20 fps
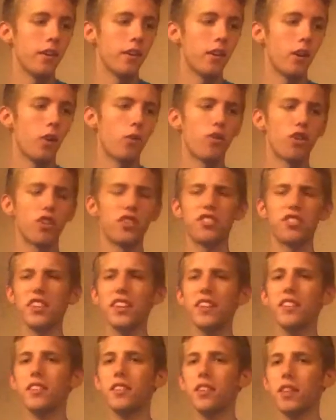Over
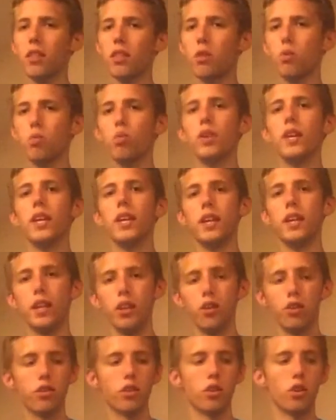63
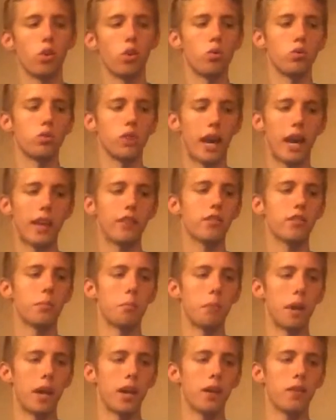years ago, last
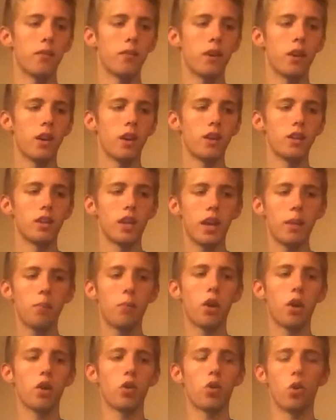May, a
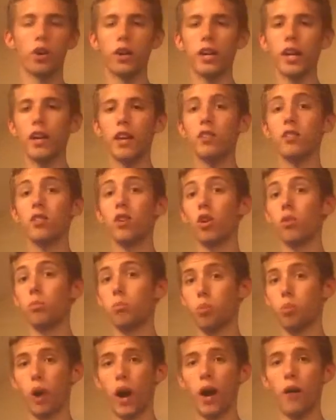landmark court case
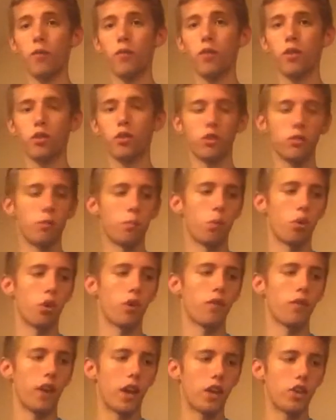called Brown versus Board
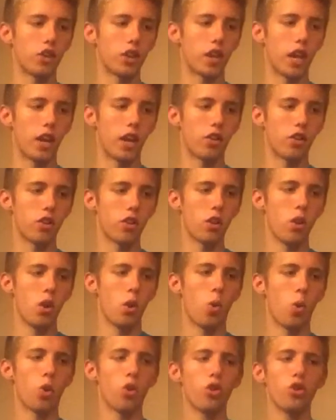of Education
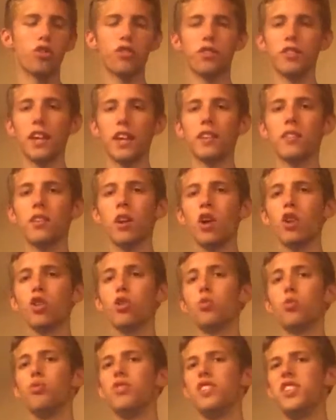ordered states
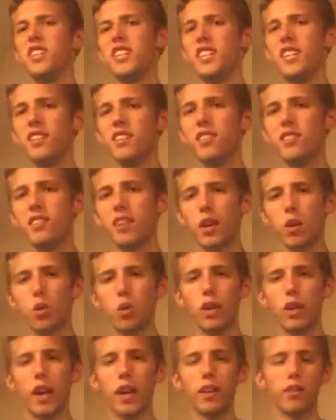to
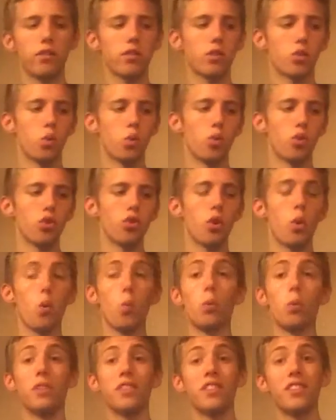desegregate schools
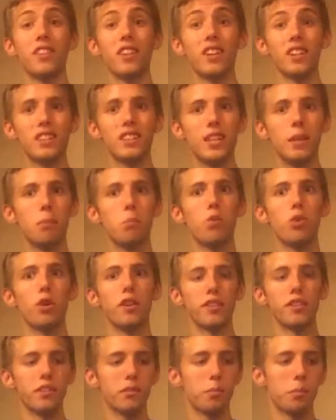with
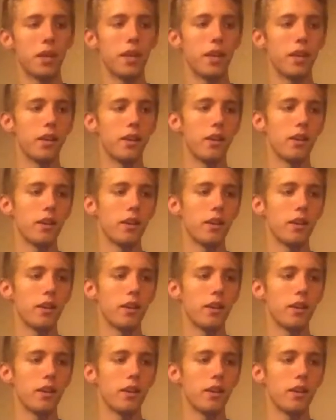deliberate speed.